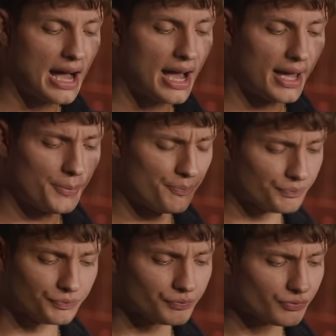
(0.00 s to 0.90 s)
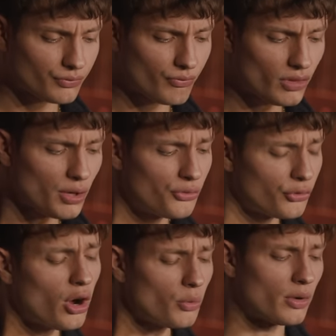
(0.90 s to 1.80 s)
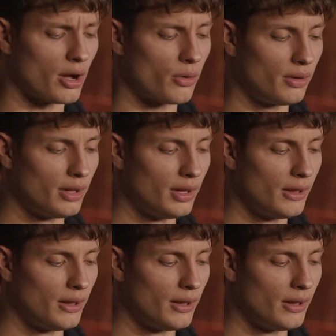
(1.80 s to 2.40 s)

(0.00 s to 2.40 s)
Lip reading: eye, front row,